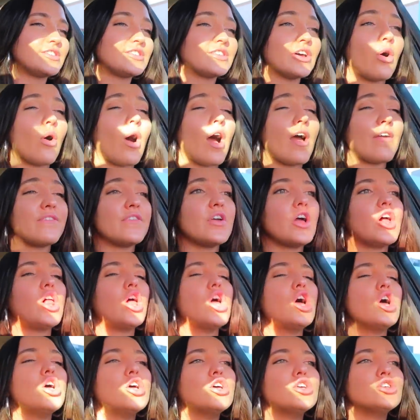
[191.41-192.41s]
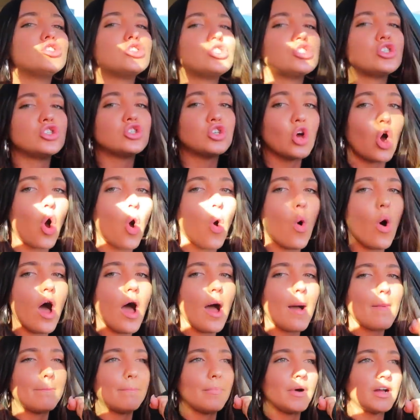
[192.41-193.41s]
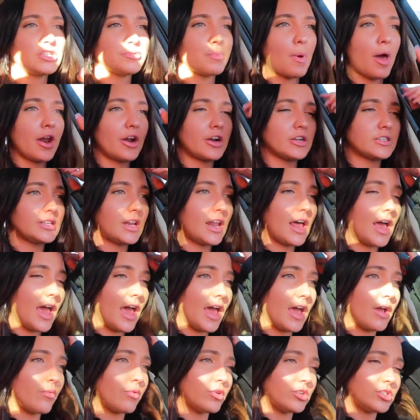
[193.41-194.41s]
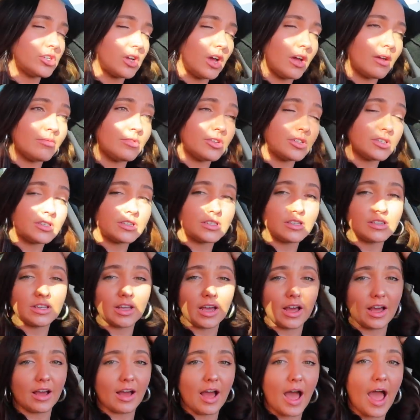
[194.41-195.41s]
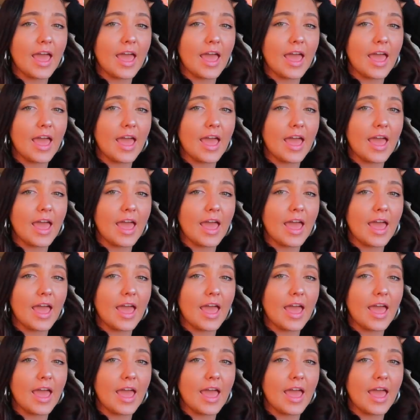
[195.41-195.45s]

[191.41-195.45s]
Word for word: So I feel so much better today, which I'm just, yeah.